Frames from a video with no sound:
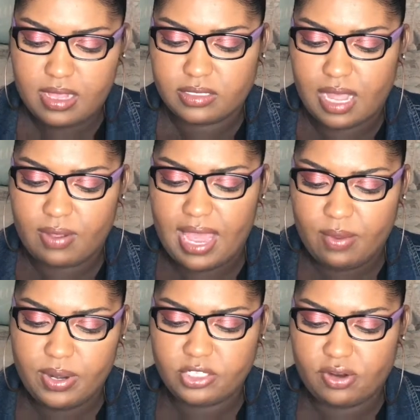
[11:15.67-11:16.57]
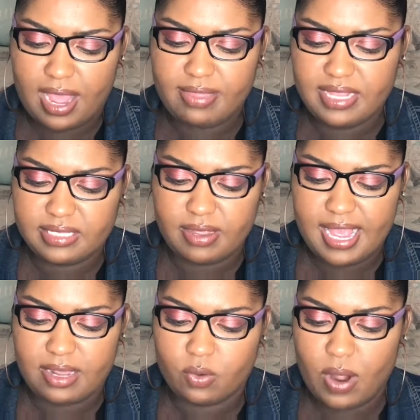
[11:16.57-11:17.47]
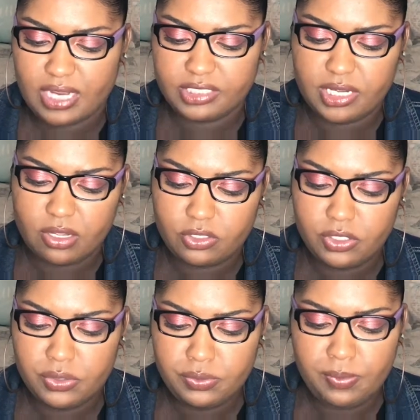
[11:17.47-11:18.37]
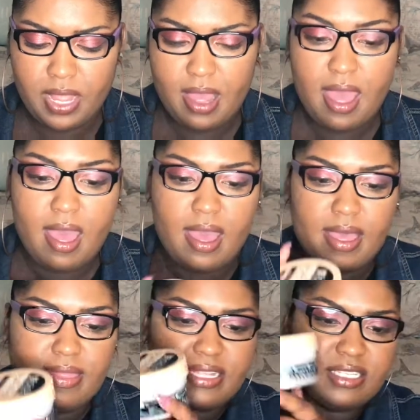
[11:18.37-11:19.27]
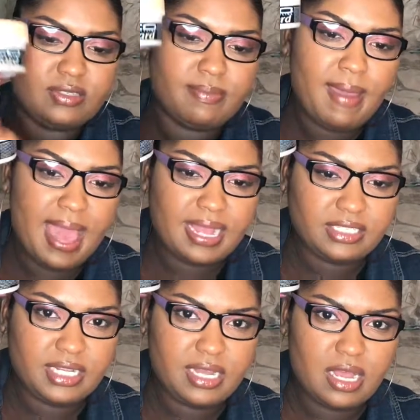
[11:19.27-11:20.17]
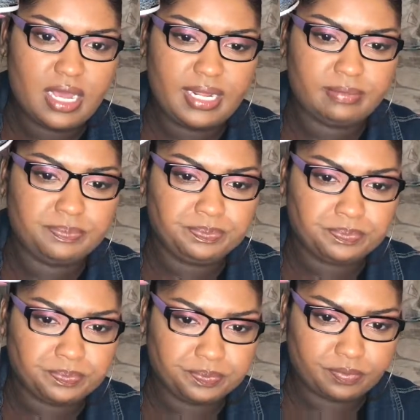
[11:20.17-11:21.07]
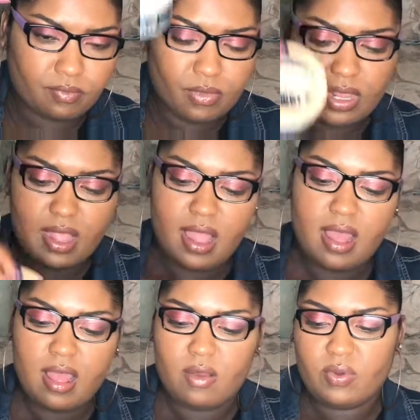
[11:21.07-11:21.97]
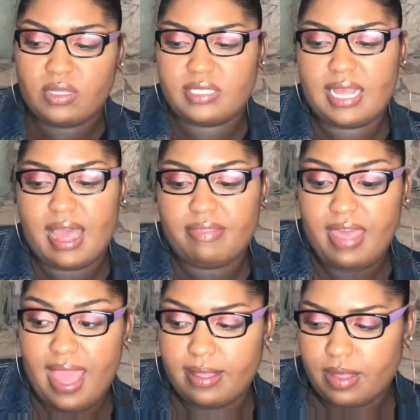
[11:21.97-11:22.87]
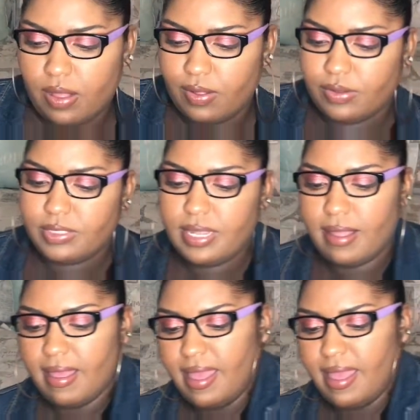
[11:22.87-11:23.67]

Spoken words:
So I kind of want to try this on a wash and go too. And this is the packaging on it. We'll see how that goes.